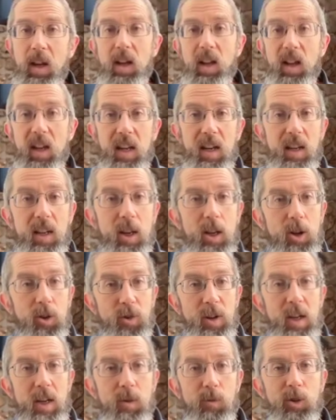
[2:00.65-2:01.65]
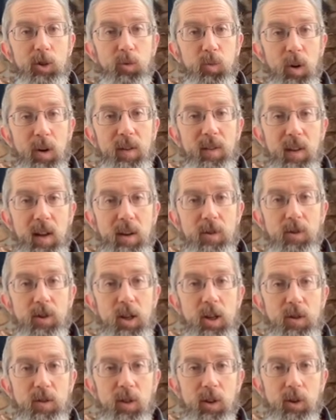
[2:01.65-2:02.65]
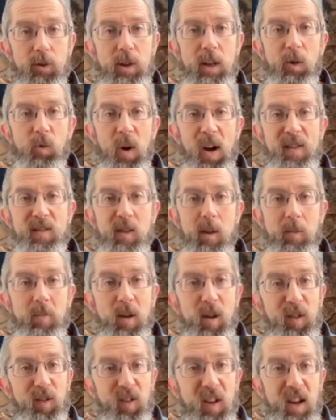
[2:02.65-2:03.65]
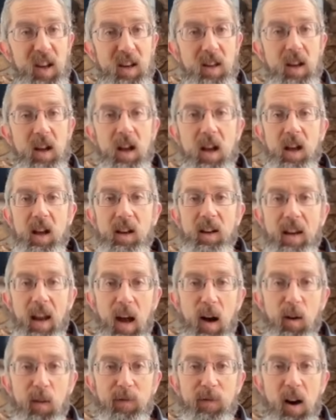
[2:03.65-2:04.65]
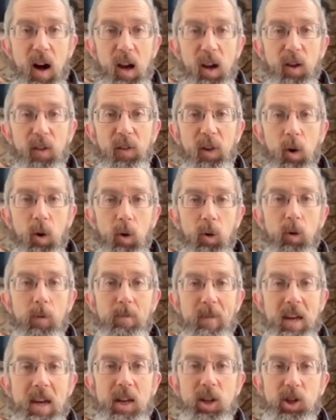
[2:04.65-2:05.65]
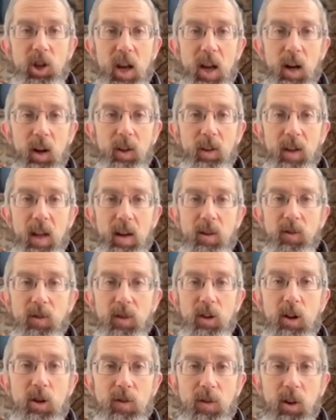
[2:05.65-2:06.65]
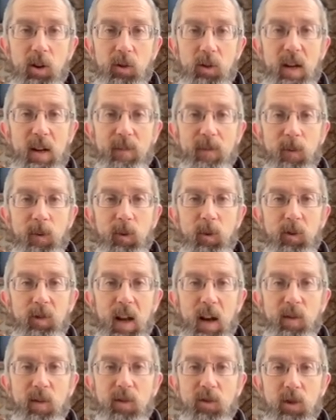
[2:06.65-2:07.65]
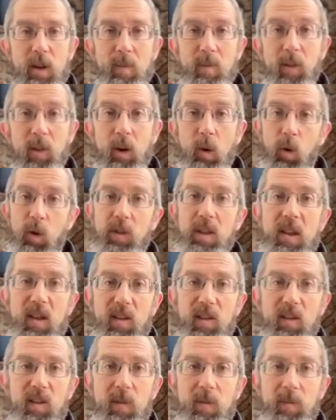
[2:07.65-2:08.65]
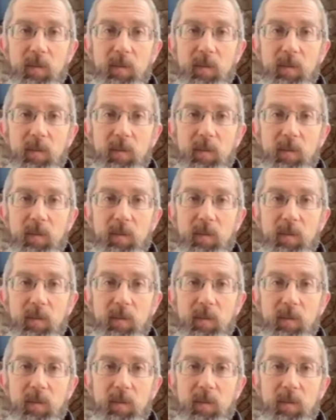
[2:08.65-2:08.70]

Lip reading: Indian Creek, which once entered Huzzah Creek west of the mill site, now follows the old main channel and enters Huzzah Creek further downstream to the northeast.